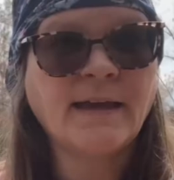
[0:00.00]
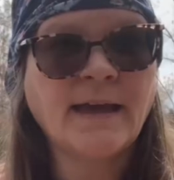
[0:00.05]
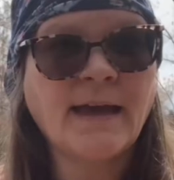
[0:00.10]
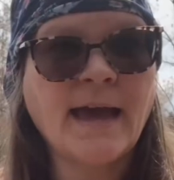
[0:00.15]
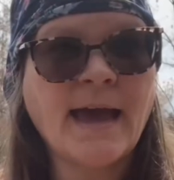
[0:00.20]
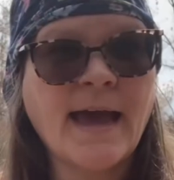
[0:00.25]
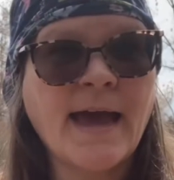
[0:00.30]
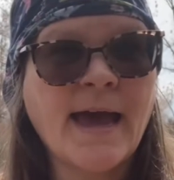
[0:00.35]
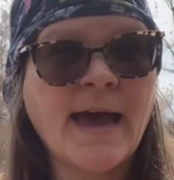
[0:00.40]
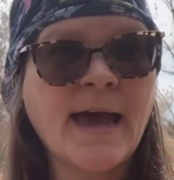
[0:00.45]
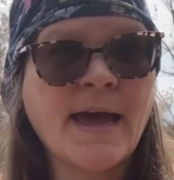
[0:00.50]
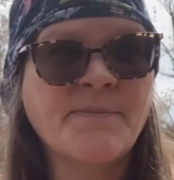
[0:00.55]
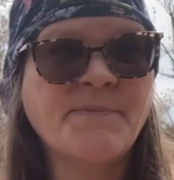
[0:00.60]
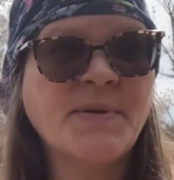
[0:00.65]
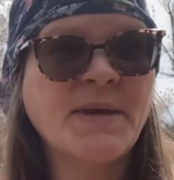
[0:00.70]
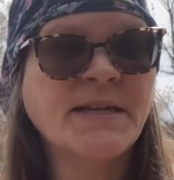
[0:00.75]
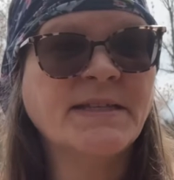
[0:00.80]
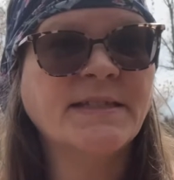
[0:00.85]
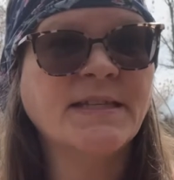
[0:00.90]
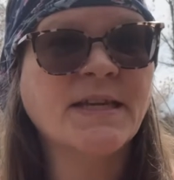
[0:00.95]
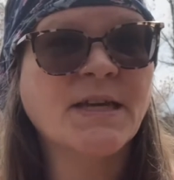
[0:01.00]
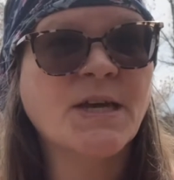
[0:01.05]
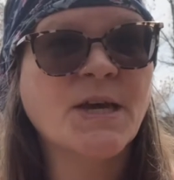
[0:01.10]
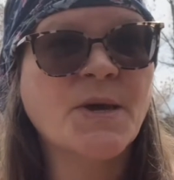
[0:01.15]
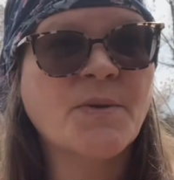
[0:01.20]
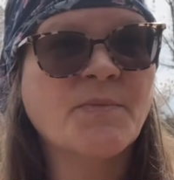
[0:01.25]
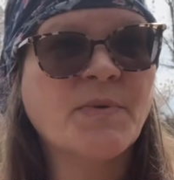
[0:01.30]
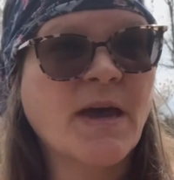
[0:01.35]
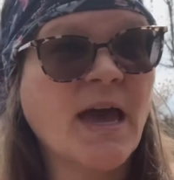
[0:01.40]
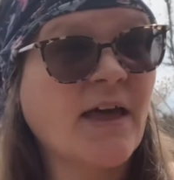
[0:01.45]
I
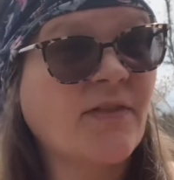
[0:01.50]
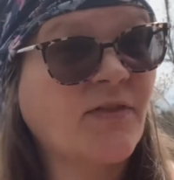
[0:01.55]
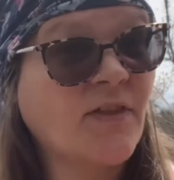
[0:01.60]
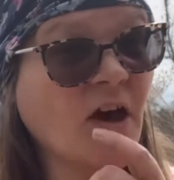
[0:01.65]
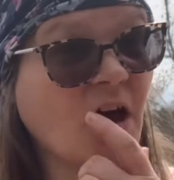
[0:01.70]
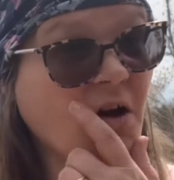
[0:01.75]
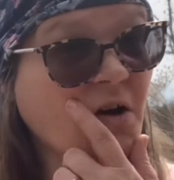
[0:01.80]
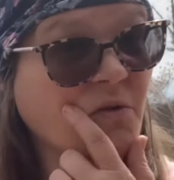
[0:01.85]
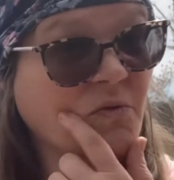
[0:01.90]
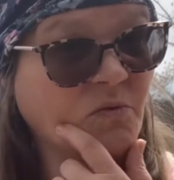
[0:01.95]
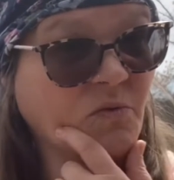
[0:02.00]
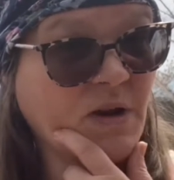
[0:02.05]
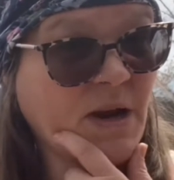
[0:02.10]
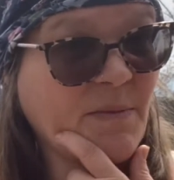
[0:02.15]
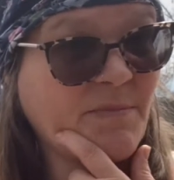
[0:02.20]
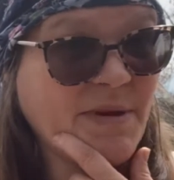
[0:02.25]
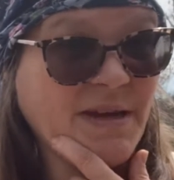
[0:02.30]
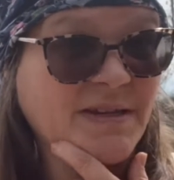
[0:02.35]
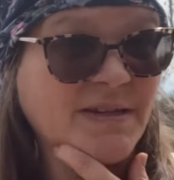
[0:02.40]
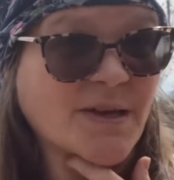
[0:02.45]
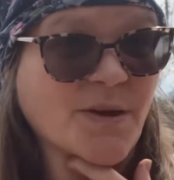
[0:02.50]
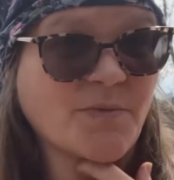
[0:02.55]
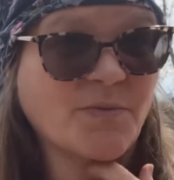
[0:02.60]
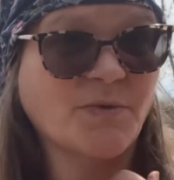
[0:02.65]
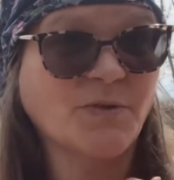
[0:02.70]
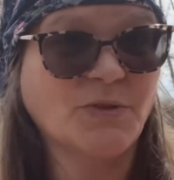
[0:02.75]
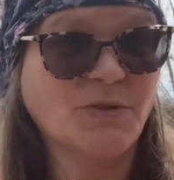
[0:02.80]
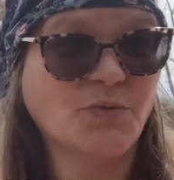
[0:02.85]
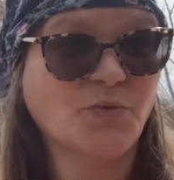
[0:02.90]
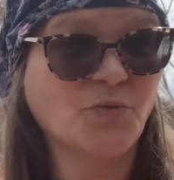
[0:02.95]
thought what I picked up
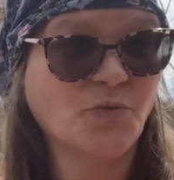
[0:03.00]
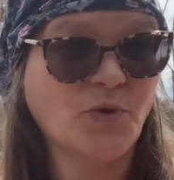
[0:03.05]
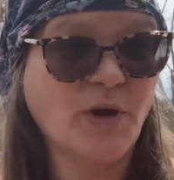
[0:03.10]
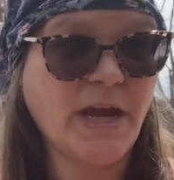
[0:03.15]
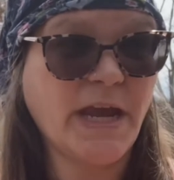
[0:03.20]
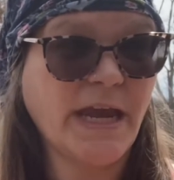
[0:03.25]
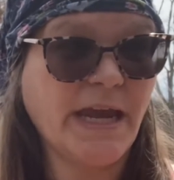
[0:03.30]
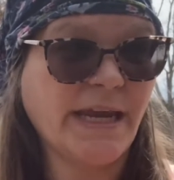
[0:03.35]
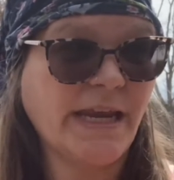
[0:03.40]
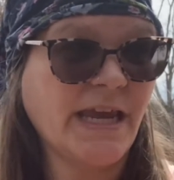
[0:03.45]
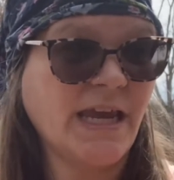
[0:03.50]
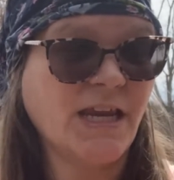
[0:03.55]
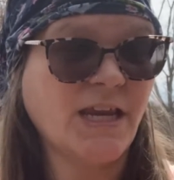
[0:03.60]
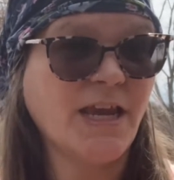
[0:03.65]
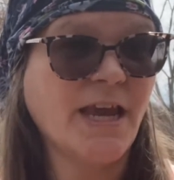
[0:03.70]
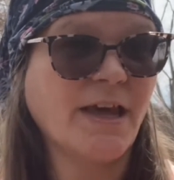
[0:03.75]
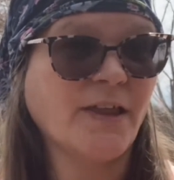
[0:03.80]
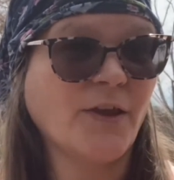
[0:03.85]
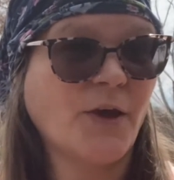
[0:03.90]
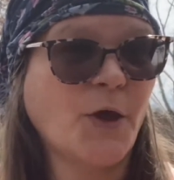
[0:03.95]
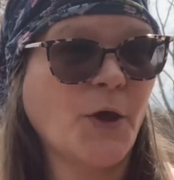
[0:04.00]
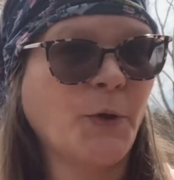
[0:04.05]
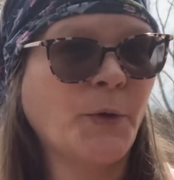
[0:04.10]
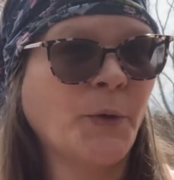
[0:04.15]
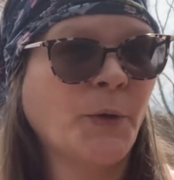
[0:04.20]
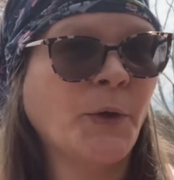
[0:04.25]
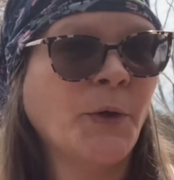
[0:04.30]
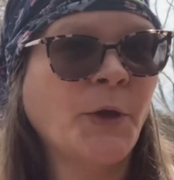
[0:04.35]
was red and yellow,